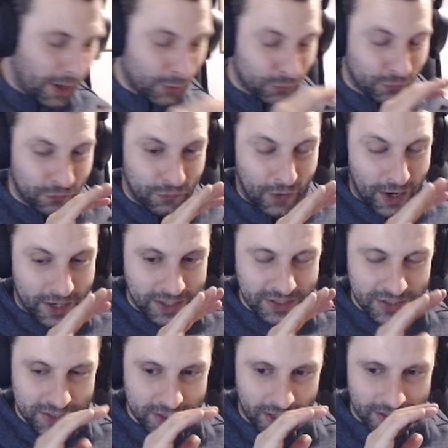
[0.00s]
was
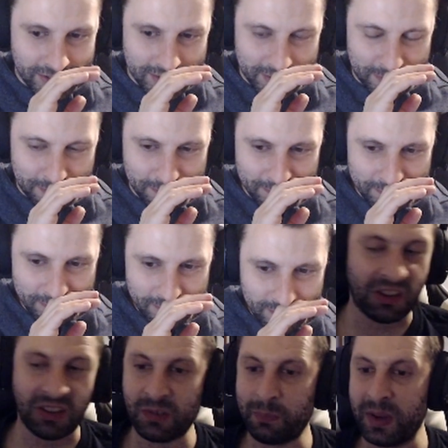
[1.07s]
f***ing disgusting.
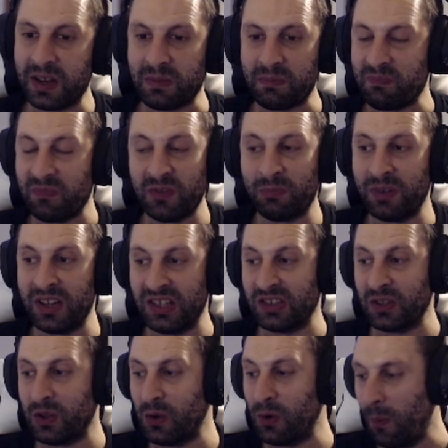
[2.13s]
And like this
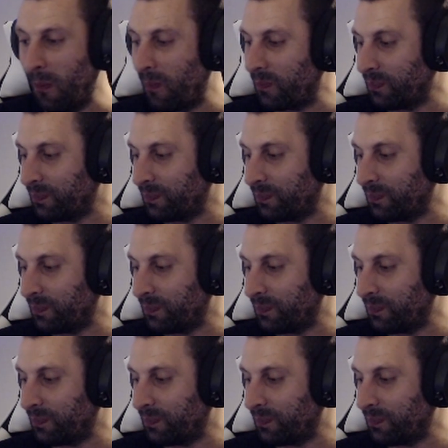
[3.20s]
bean isn't cool.